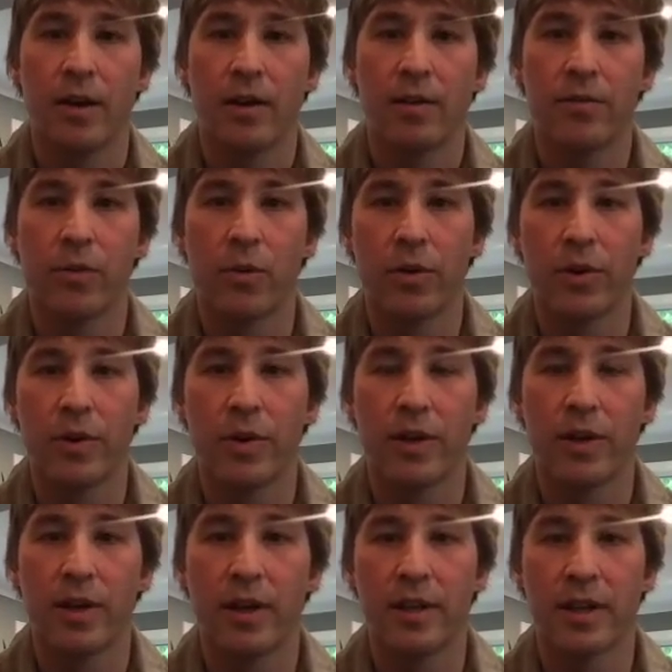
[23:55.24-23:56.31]
for you,
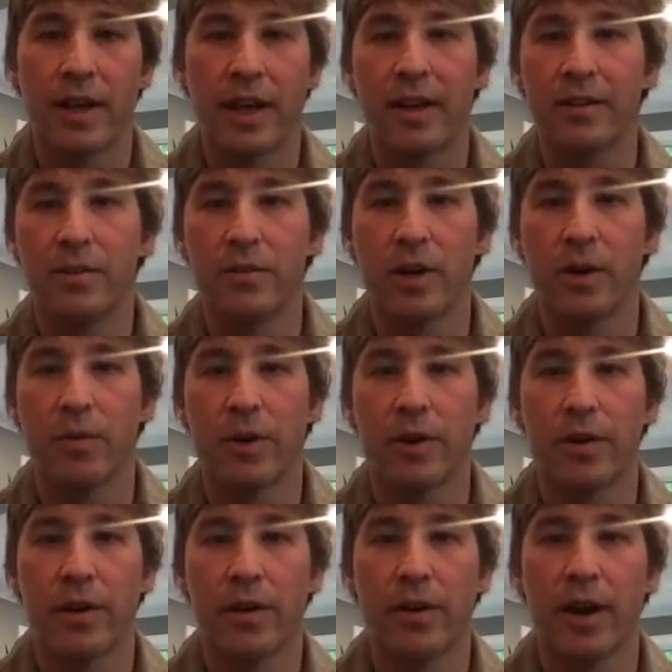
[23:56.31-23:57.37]
and you can't do that when
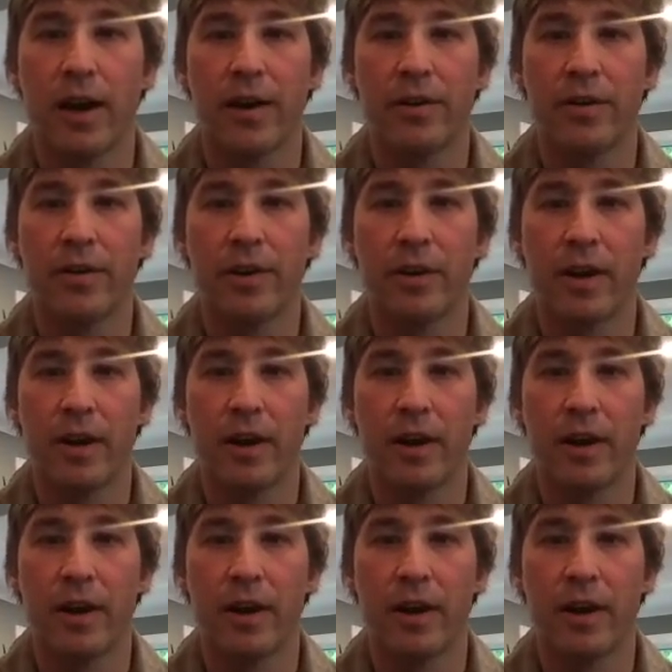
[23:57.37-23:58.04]
you're underhired.